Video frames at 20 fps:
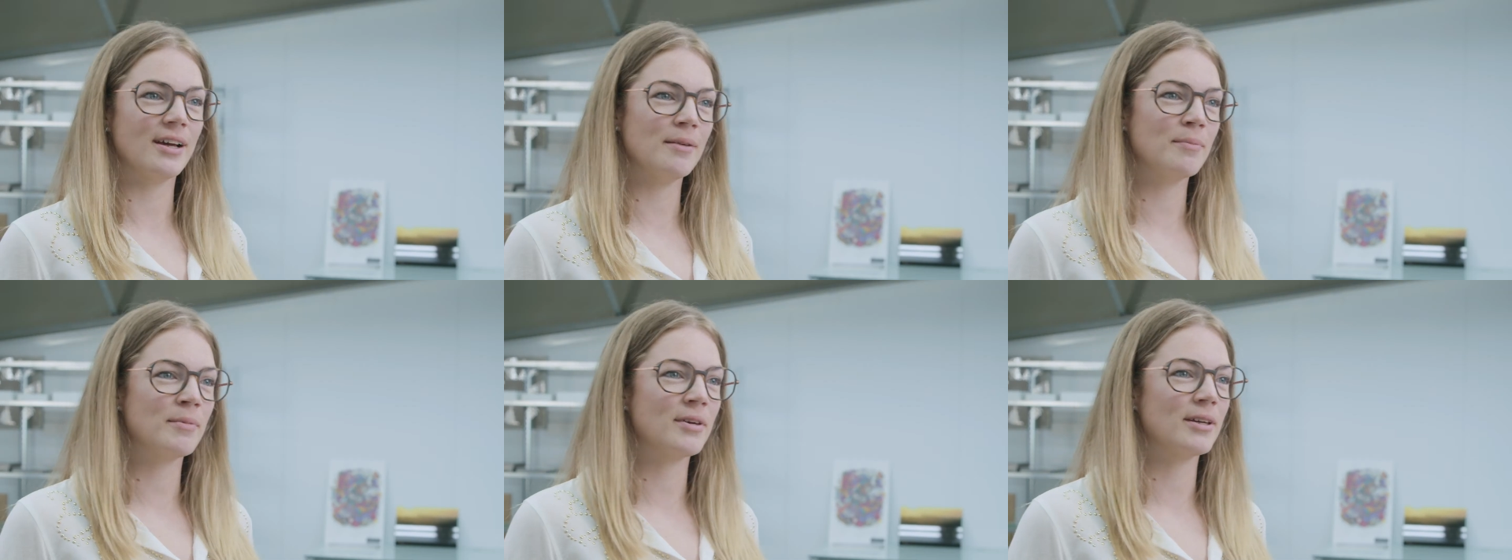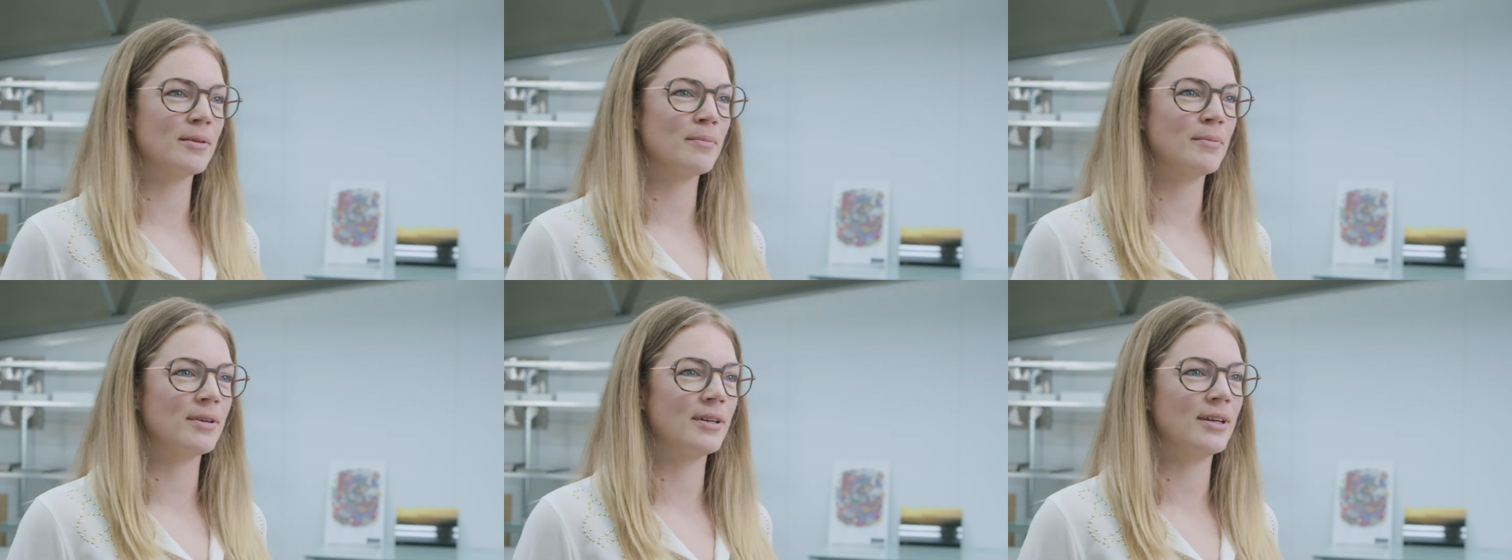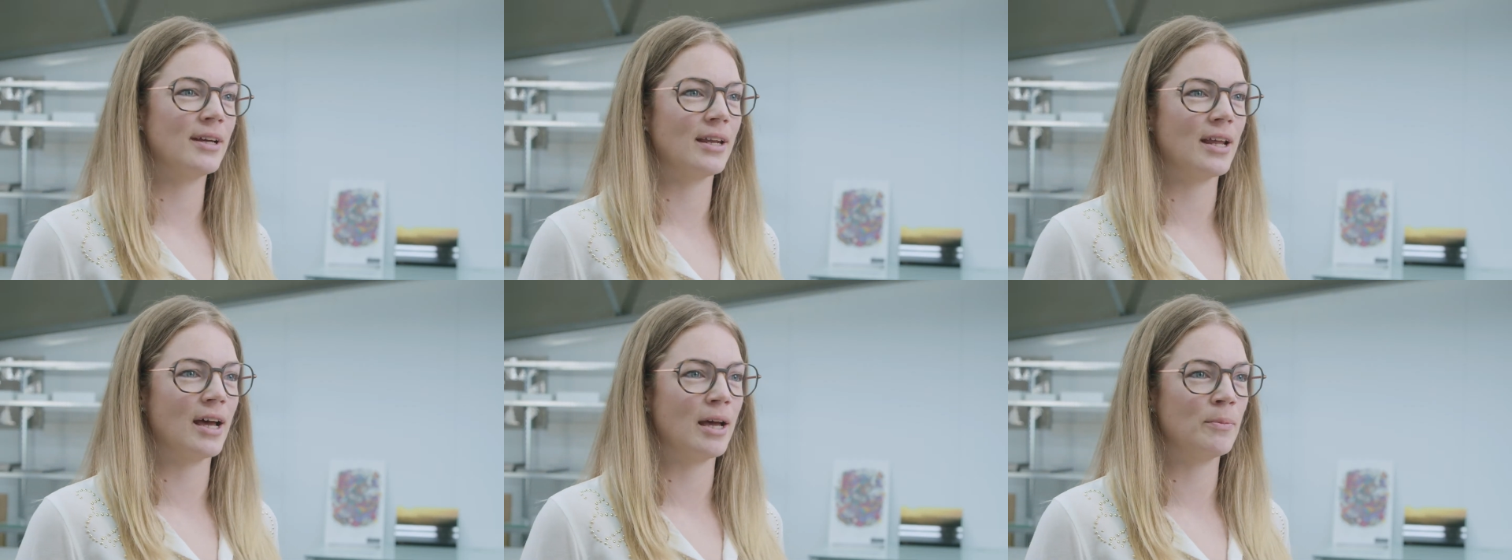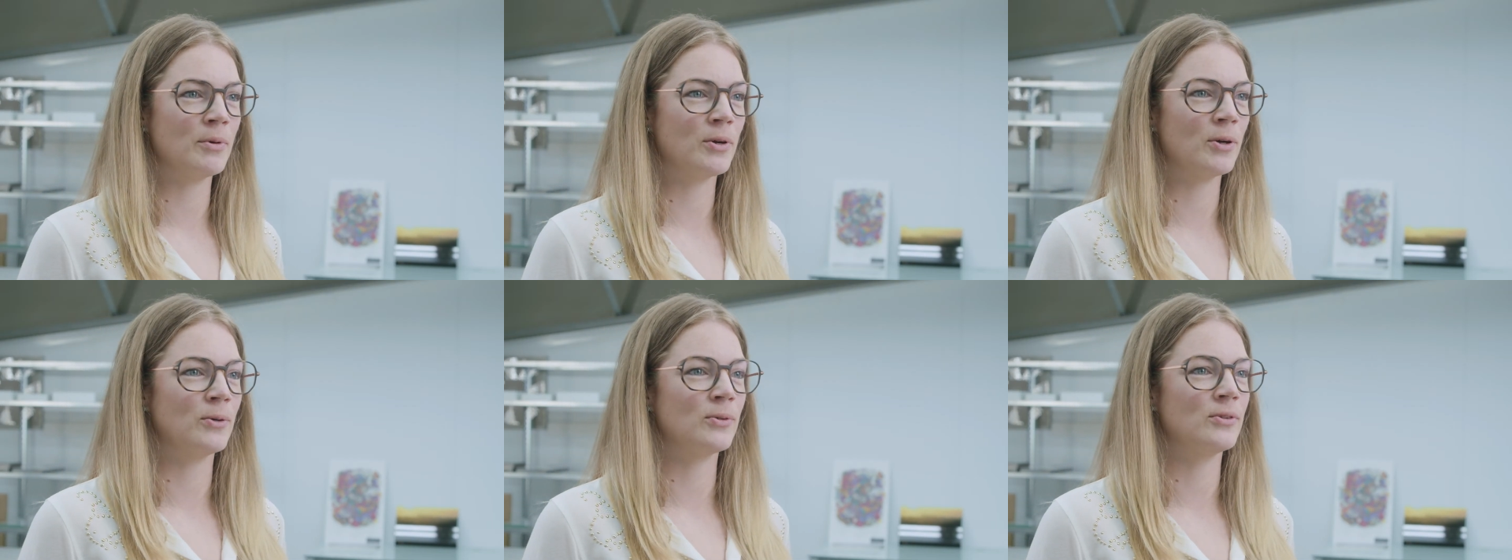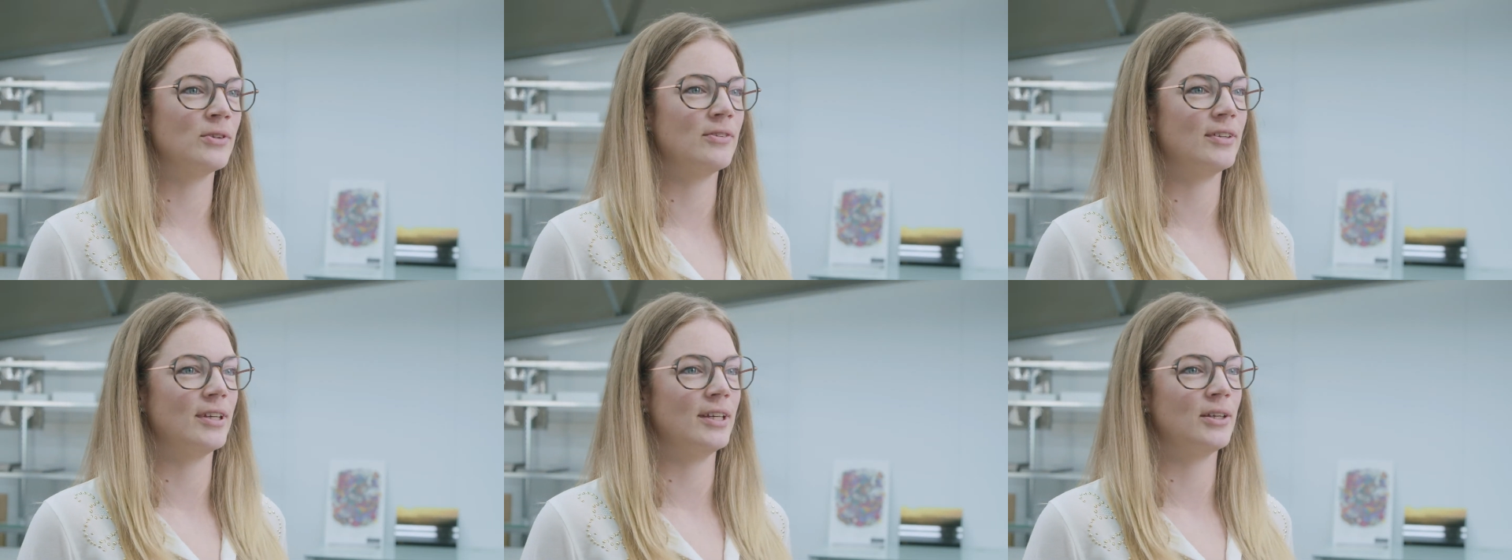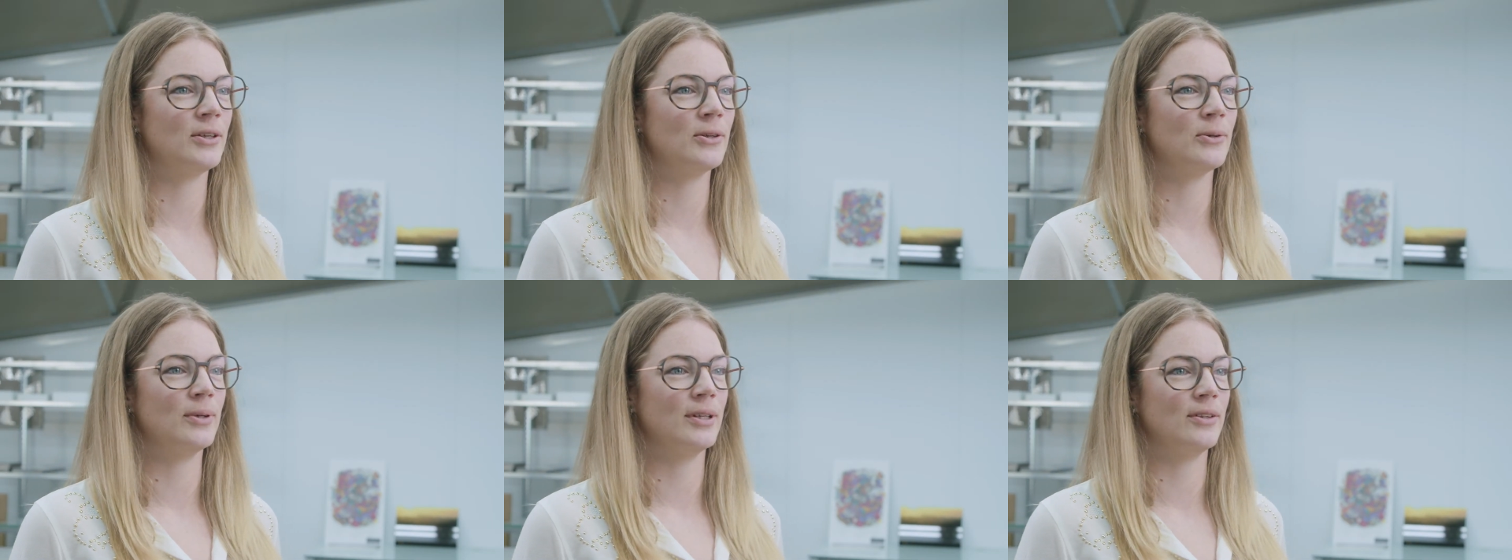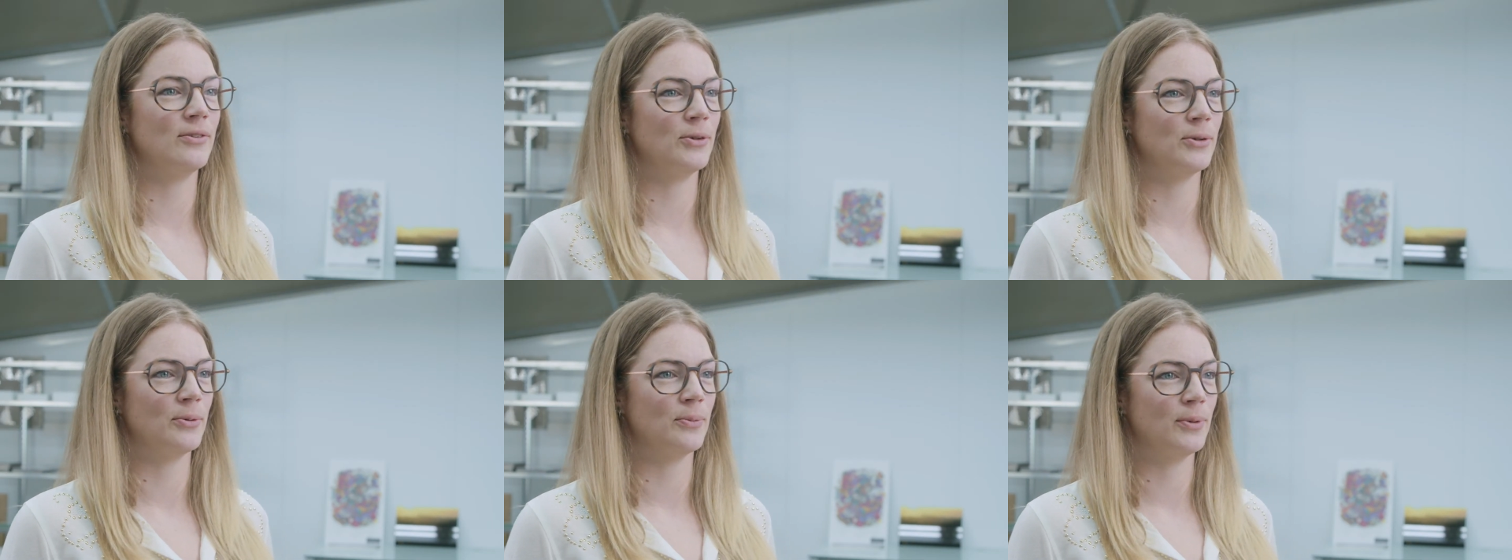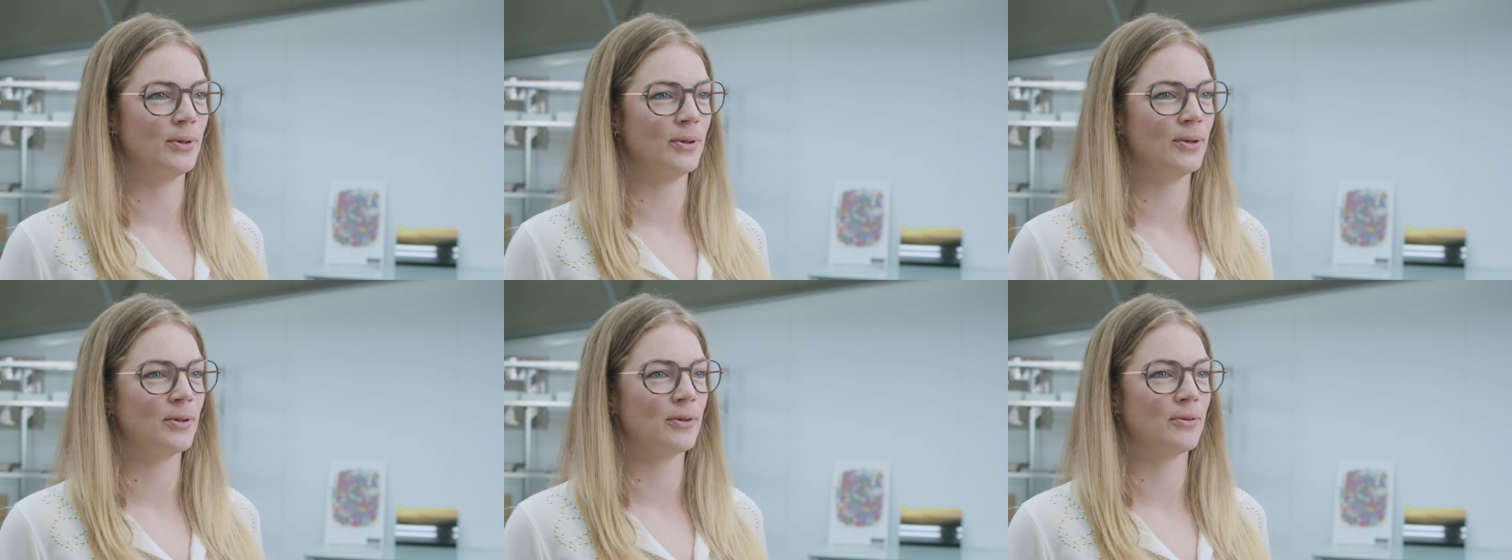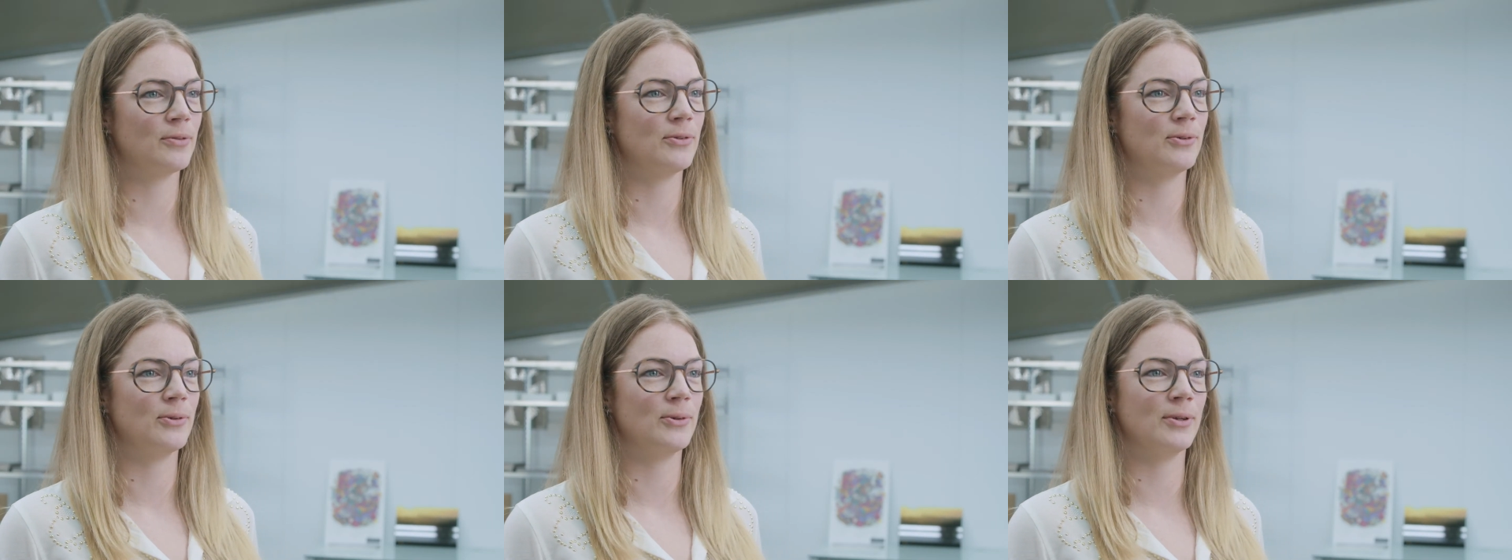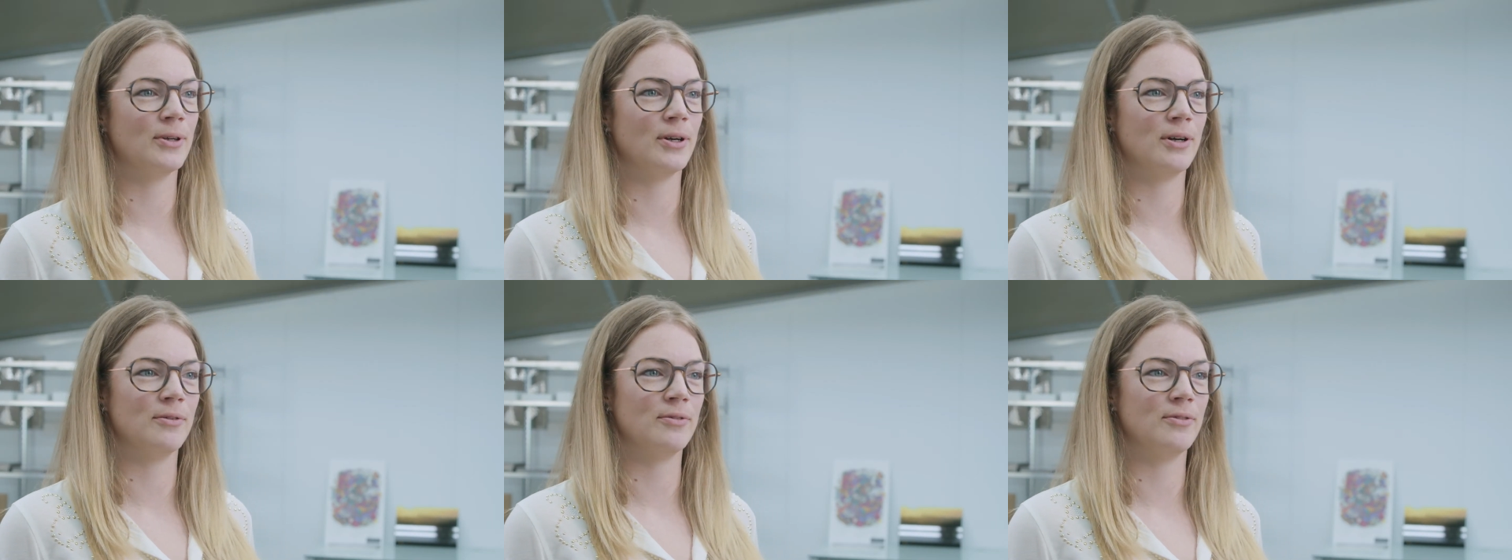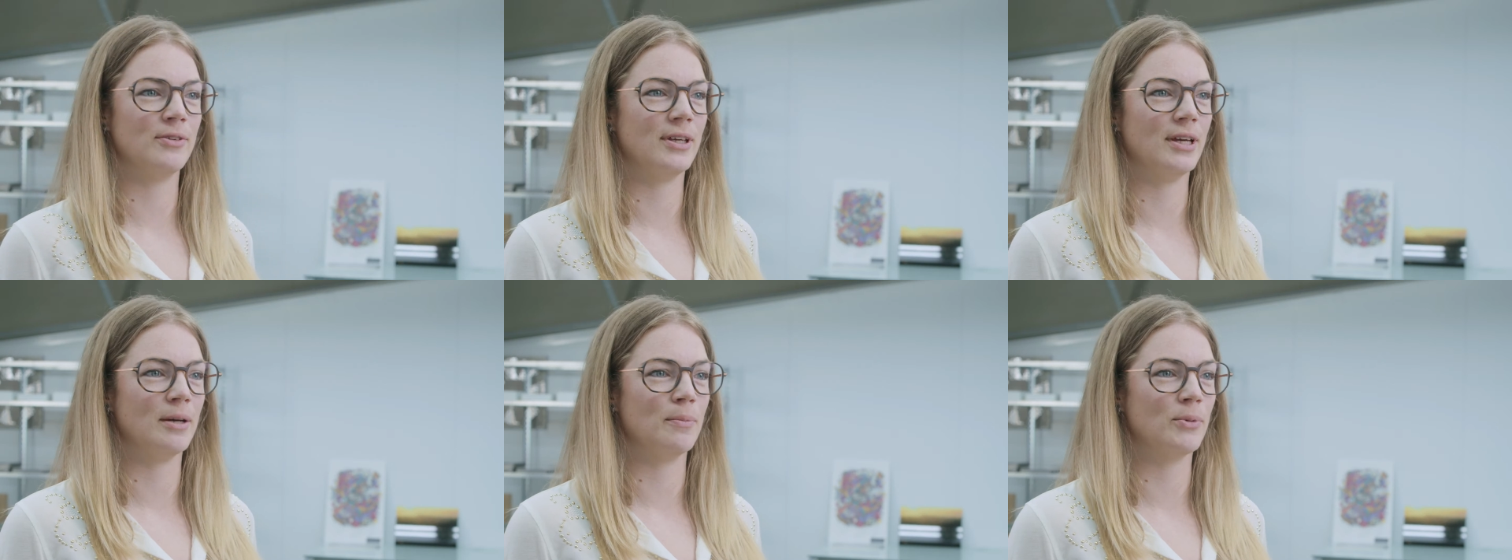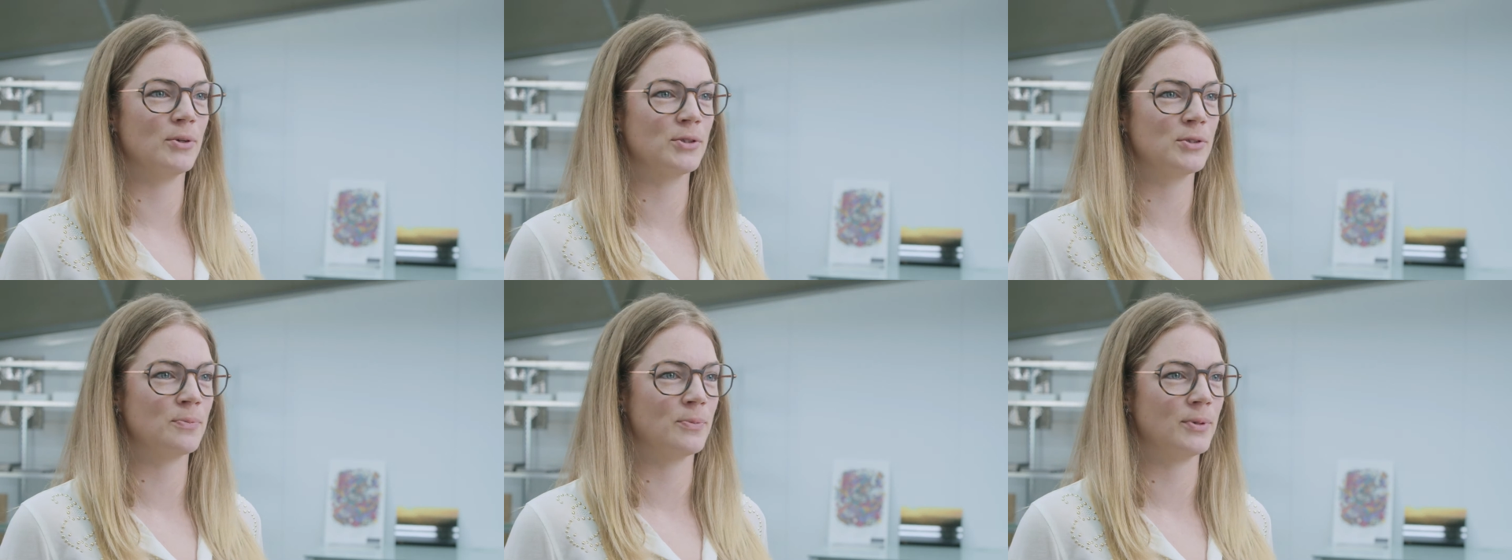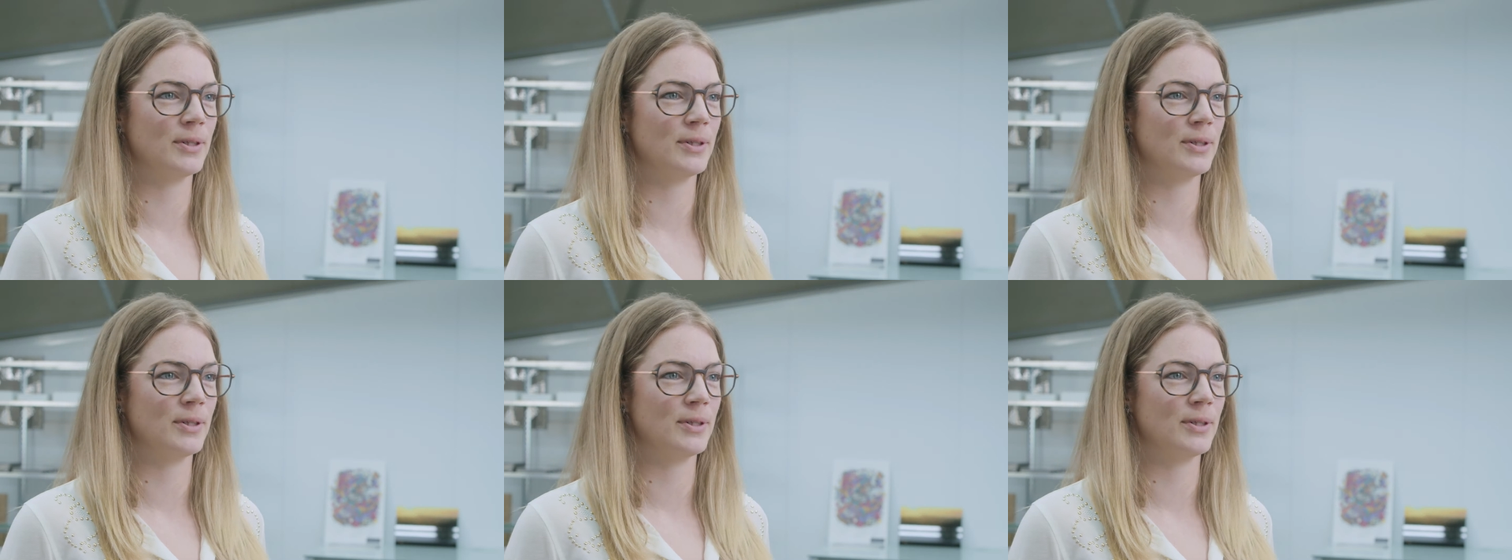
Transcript: I'm Kimberly and I'm going to take you into the world of 2.5D embossed